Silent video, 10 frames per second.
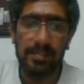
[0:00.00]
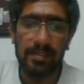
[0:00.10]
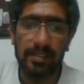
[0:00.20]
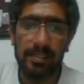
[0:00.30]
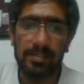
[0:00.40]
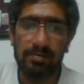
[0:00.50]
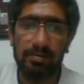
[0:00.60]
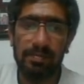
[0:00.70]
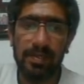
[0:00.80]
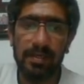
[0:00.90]
So this
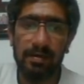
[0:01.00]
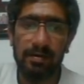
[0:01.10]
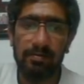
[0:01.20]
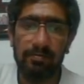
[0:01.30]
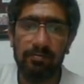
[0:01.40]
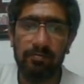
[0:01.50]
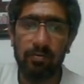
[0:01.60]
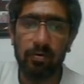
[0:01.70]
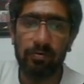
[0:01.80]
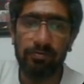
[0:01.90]
would be a
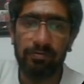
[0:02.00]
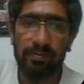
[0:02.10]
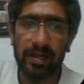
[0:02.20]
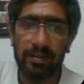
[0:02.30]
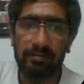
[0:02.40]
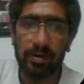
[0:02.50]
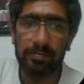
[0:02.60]
4-5.